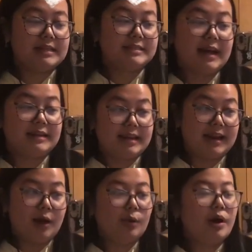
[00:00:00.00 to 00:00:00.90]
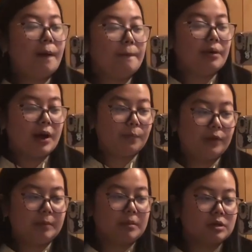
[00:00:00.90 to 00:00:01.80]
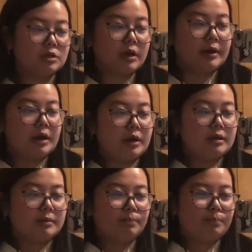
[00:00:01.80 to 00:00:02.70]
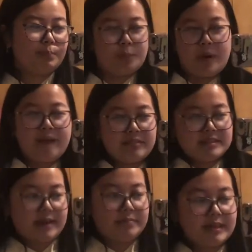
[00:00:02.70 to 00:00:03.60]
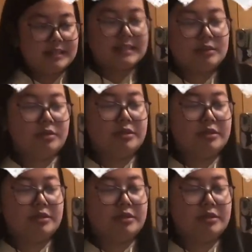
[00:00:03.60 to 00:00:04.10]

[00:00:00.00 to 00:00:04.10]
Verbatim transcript: It's Saturday now, but I'm pretty much wearing the same thing as I did on